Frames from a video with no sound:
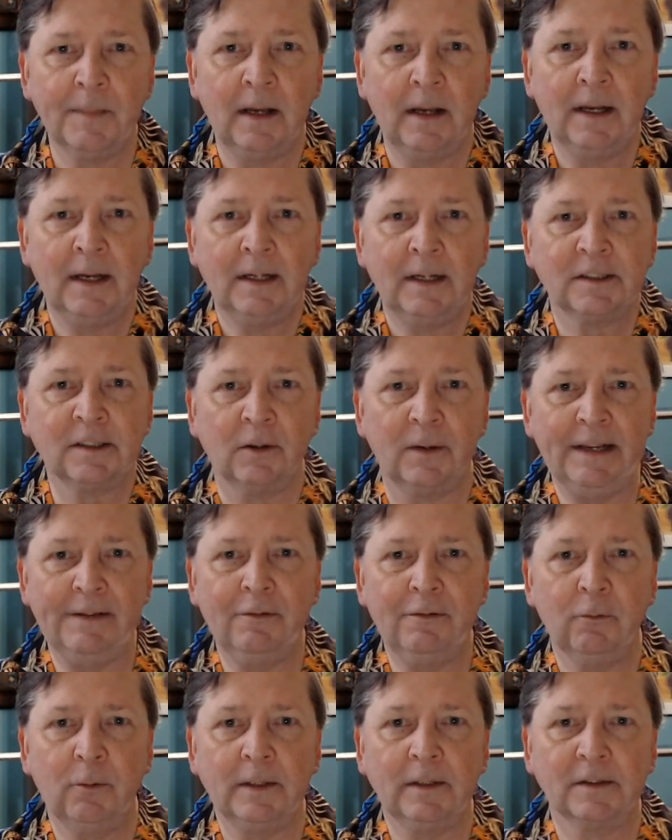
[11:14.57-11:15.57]
So
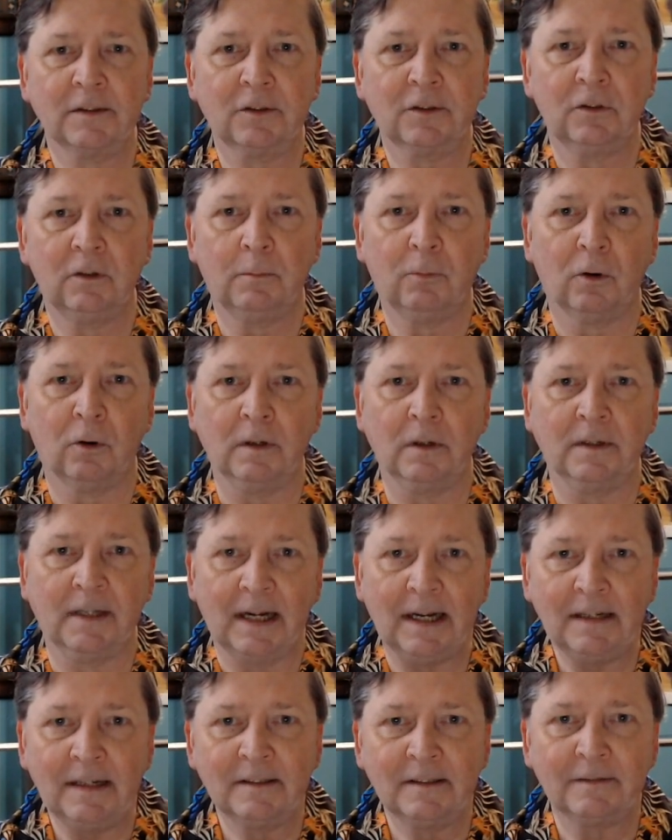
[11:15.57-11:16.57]
even when the school board
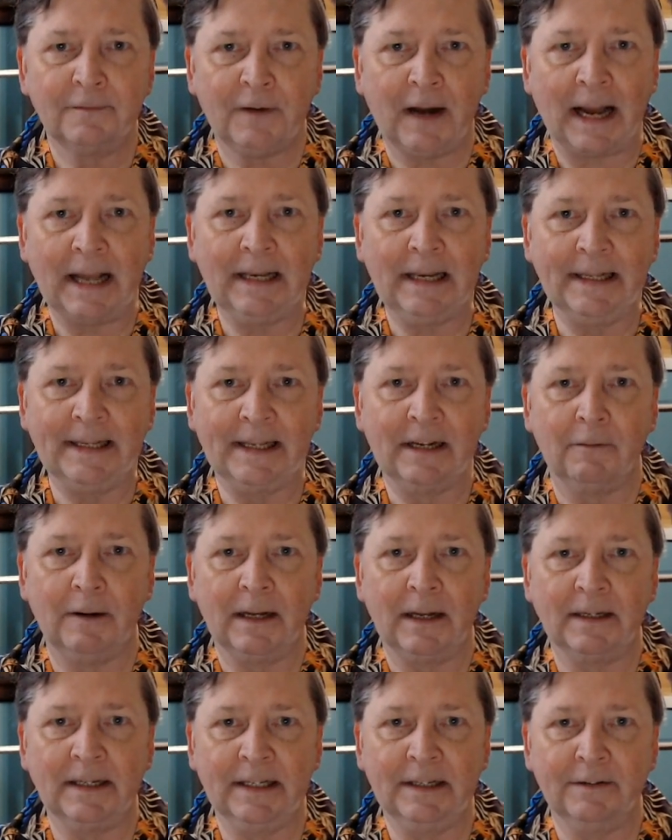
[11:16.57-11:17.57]
does finally get
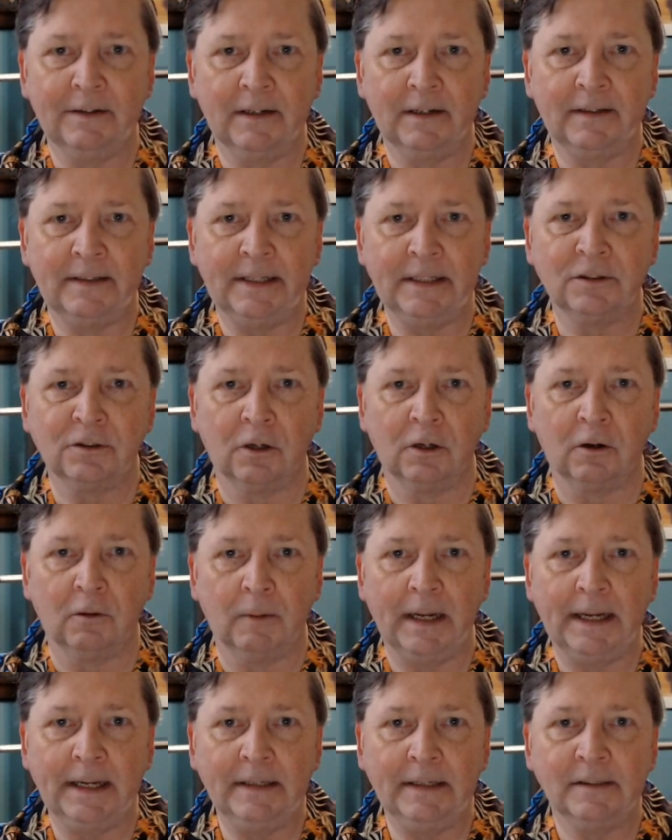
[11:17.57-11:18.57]
around to giving a teacher a
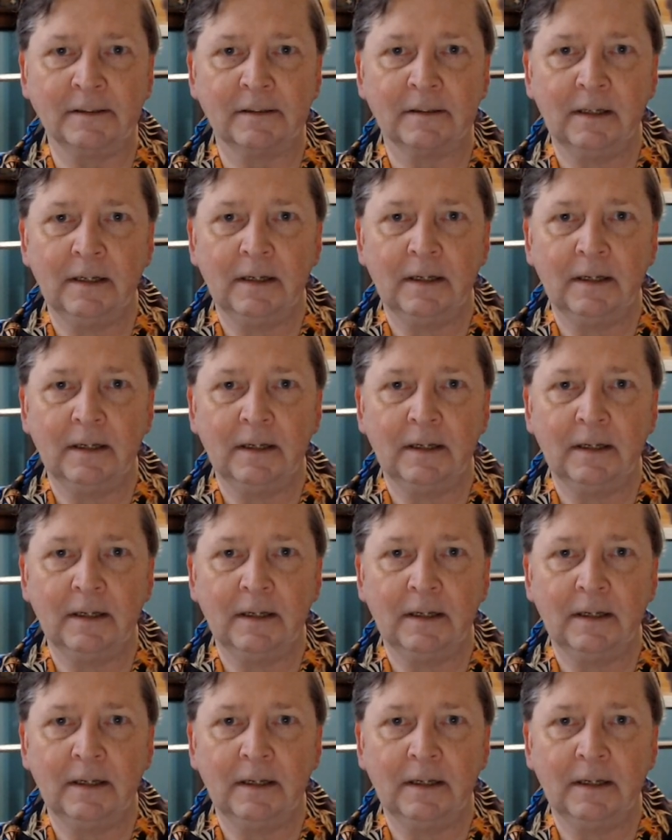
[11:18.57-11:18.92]
raise,